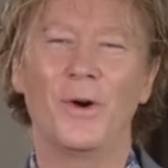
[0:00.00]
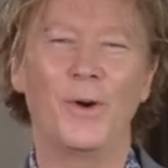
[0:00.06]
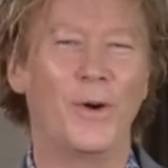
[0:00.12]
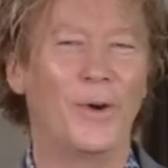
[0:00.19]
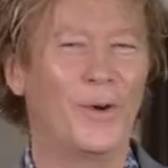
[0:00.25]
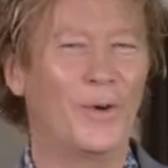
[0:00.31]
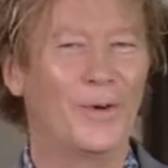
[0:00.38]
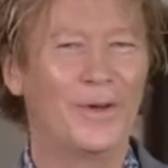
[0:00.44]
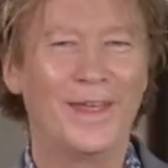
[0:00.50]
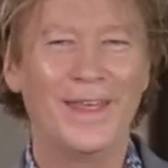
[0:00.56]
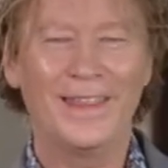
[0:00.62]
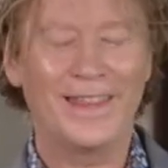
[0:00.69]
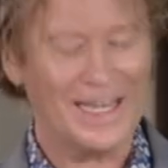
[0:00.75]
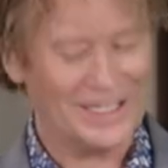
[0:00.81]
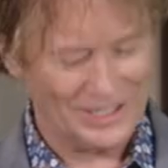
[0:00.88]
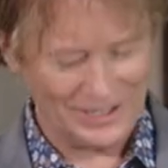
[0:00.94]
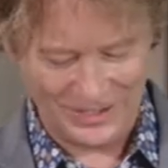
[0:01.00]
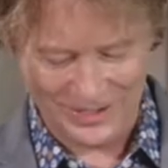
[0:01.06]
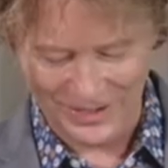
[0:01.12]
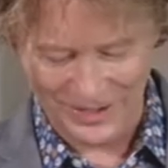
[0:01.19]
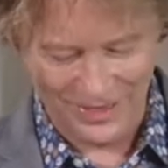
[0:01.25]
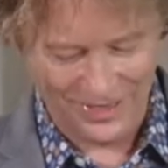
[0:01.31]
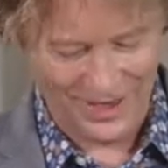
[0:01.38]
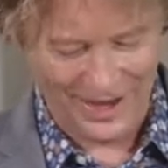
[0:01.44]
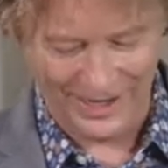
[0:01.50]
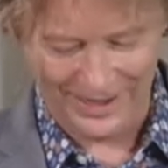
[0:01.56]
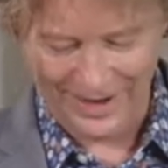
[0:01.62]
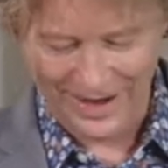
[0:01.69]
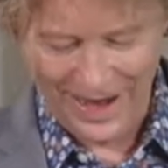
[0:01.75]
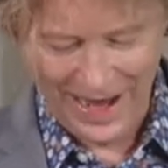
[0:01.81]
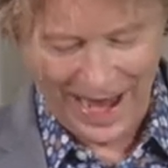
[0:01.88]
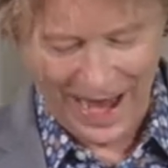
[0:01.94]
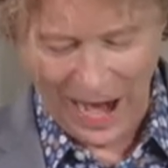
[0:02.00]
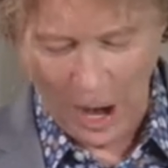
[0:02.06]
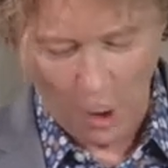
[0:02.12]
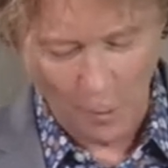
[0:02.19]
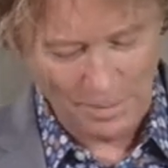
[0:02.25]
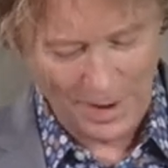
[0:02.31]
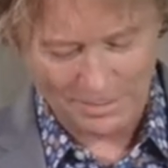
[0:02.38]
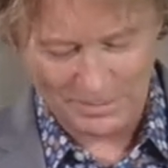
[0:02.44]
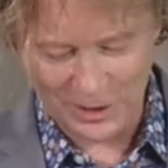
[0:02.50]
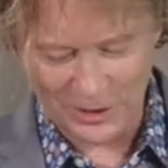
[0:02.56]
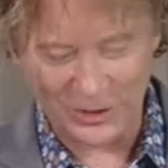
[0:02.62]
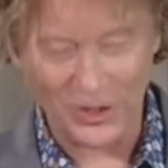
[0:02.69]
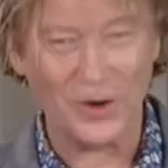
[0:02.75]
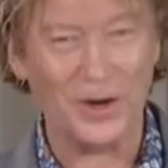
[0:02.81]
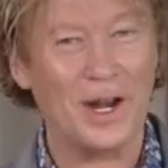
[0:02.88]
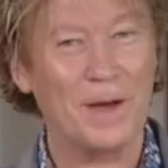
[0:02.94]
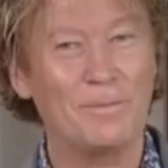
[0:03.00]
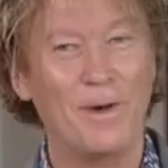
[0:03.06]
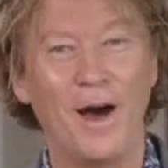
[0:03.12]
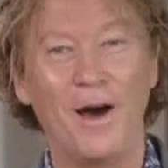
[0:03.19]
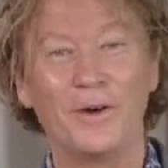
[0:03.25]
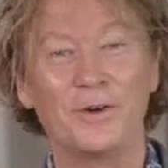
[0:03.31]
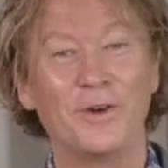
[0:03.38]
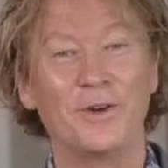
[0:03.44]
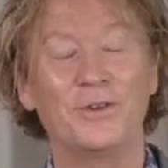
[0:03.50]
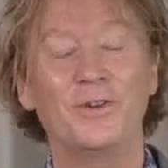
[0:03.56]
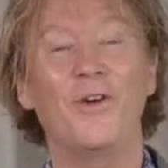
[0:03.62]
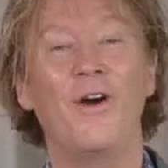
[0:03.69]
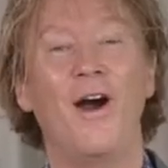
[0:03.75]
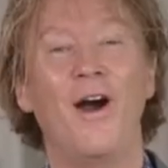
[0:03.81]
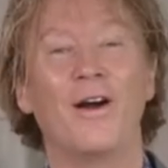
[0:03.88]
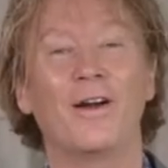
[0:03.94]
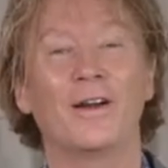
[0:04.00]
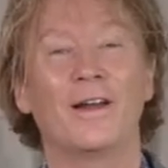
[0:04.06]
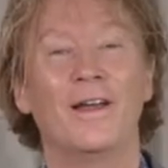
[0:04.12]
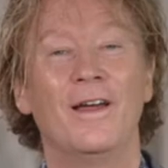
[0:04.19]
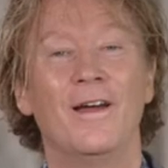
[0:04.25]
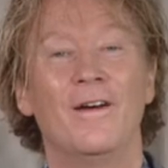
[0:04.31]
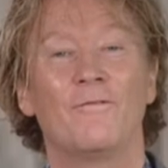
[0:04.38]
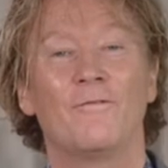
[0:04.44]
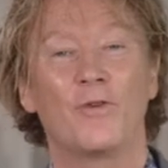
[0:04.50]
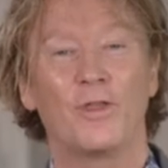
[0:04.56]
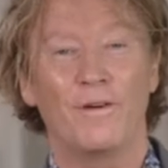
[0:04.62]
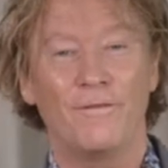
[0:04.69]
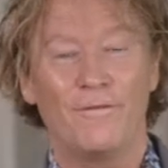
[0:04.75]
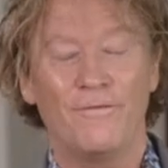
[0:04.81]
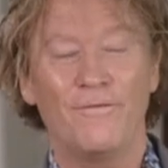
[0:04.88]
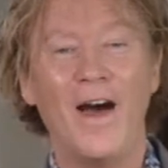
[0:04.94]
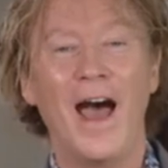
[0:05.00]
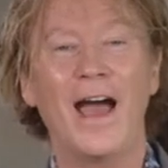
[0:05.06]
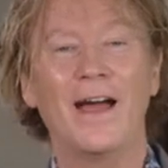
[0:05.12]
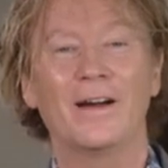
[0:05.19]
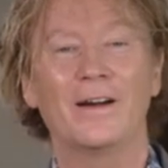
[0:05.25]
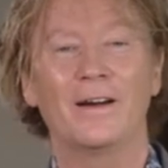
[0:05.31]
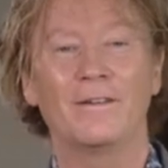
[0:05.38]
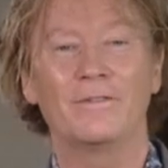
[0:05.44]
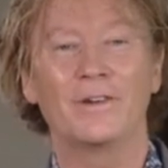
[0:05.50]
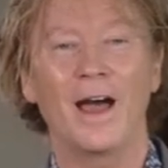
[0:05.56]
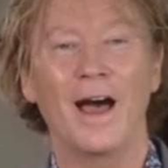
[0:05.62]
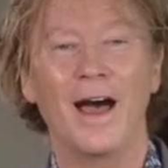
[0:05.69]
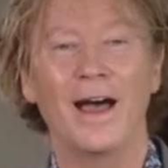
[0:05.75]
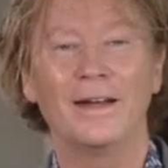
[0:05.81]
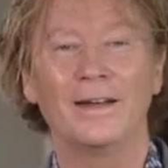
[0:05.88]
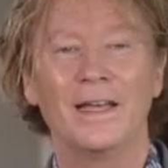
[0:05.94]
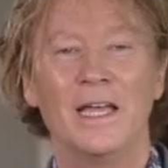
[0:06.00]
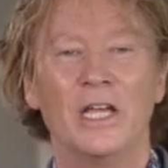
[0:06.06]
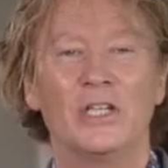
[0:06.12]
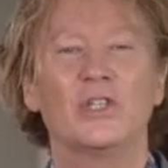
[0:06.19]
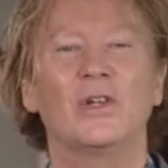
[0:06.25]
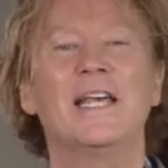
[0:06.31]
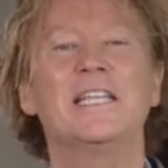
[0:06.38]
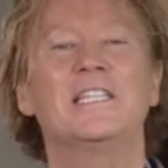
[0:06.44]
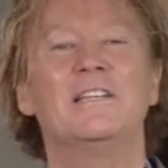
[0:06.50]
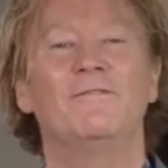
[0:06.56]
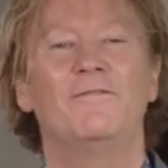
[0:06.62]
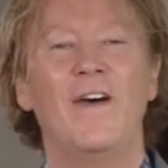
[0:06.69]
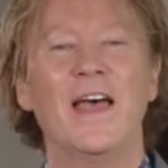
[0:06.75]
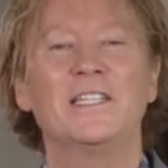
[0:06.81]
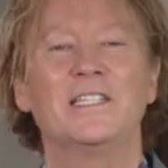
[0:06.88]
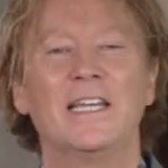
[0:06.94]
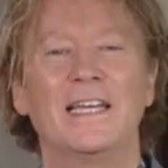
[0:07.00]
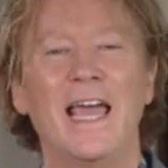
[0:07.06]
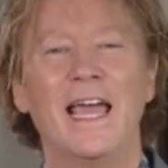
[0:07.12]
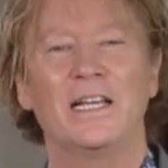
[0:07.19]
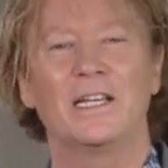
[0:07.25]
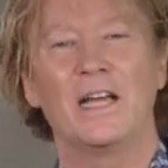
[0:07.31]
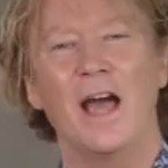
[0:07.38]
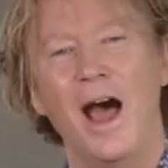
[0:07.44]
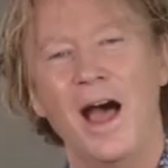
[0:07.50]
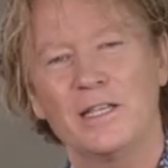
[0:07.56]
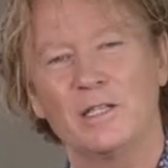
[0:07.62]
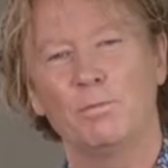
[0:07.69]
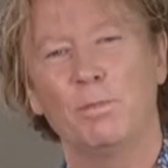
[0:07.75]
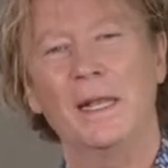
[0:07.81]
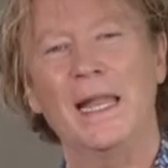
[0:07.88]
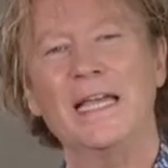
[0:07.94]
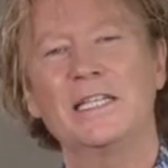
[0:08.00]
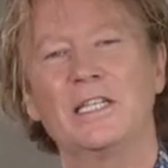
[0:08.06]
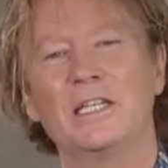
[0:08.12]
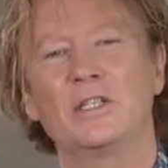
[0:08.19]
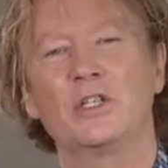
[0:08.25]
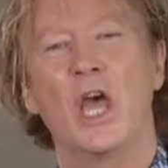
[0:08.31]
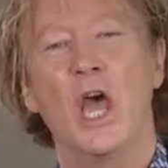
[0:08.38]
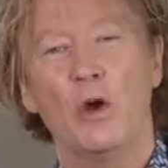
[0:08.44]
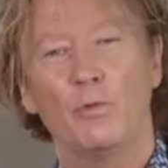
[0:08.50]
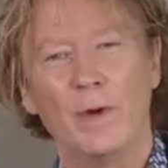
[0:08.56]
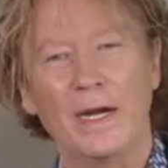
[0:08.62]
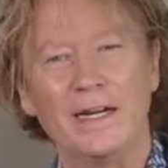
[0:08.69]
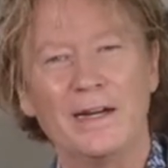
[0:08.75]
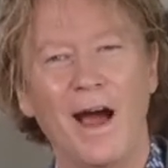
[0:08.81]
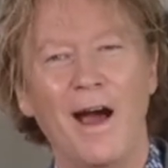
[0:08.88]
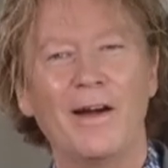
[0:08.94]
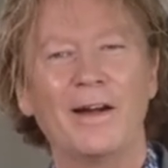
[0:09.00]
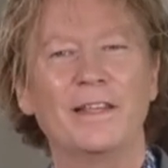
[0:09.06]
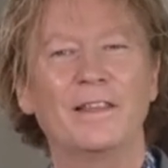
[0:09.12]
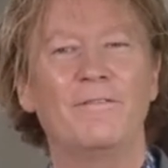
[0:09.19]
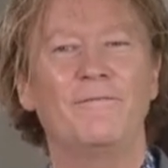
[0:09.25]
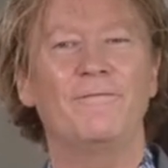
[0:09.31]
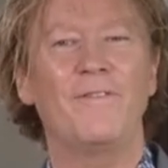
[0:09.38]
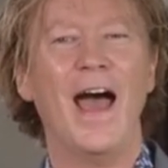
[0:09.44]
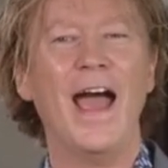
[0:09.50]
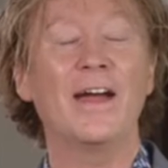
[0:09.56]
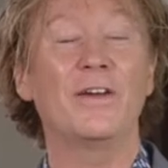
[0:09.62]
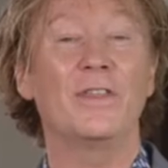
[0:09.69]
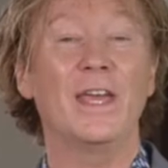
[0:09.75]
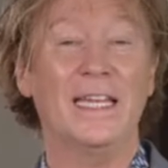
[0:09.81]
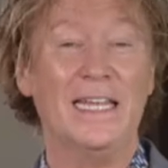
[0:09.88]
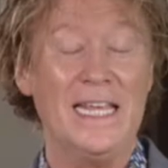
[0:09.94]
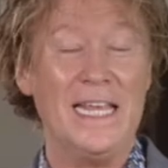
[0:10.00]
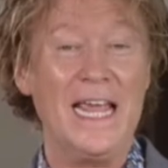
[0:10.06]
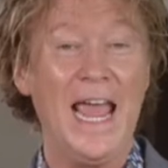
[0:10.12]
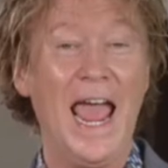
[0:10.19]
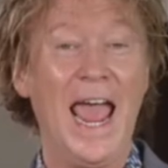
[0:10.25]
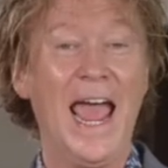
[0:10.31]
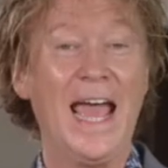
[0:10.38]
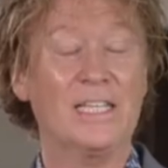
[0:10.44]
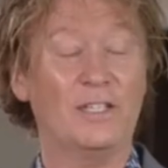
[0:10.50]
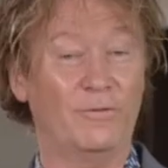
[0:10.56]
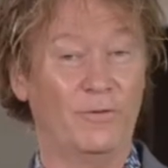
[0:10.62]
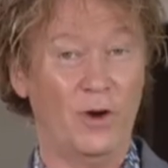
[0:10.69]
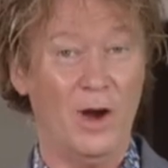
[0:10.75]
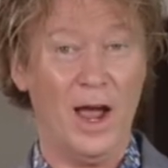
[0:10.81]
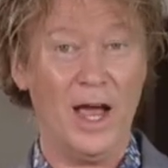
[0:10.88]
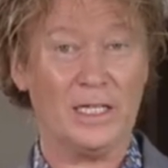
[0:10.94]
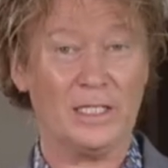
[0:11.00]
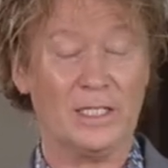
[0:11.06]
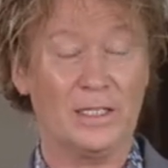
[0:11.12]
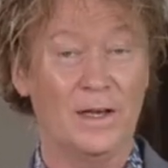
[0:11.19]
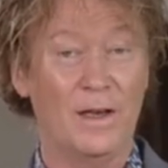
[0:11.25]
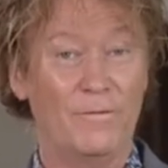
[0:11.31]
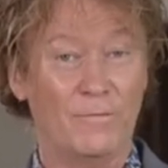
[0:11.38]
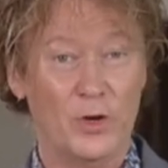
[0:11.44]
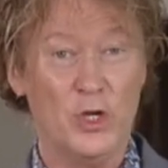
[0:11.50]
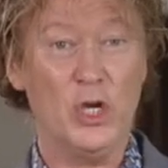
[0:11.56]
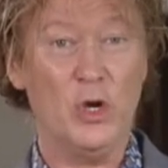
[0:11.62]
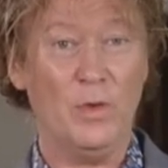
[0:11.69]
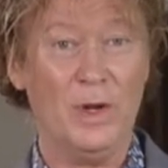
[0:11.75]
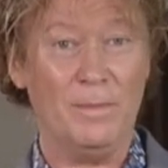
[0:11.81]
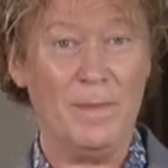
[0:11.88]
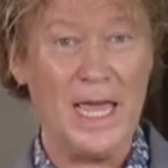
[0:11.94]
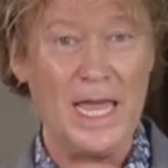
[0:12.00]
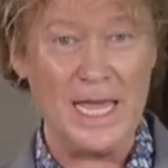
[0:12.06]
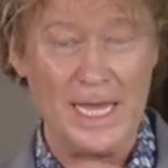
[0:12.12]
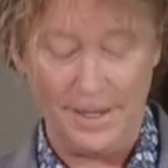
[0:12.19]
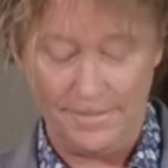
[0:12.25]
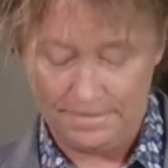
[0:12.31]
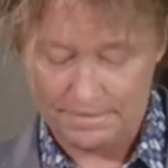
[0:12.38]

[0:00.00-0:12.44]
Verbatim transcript: Oh, that's a good thing. I hope I'm stirring up a hunger in your heart for the fire of God. So let's investigate God's blessings regarding the fire that He has for us, for you and me.